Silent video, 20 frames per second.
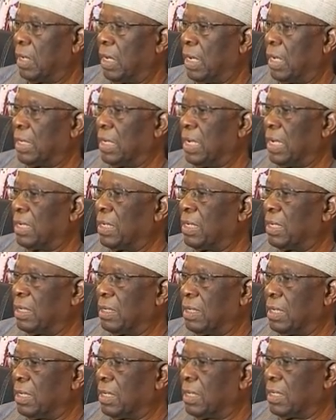and then
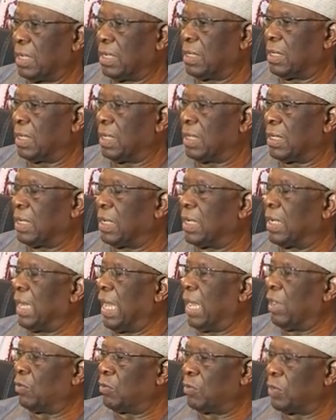the
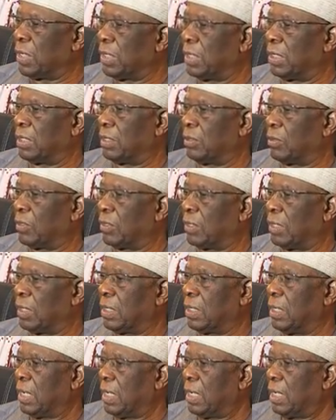language, you
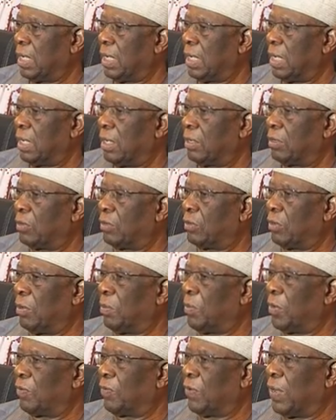see,
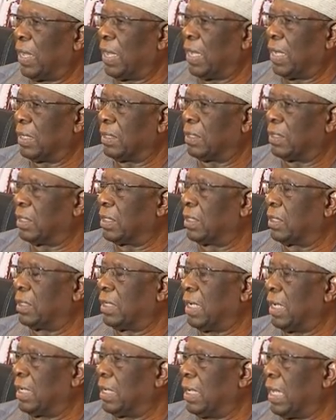some of our
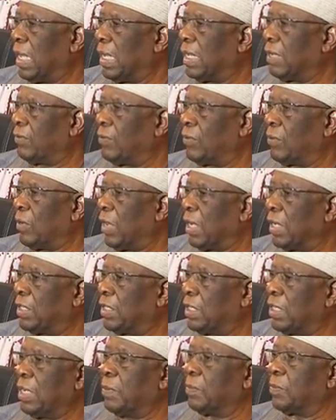children are even
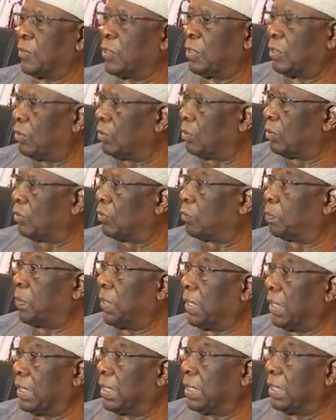ashamed to
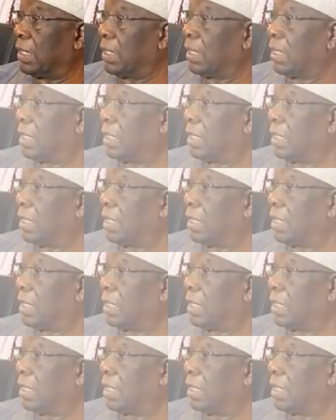speak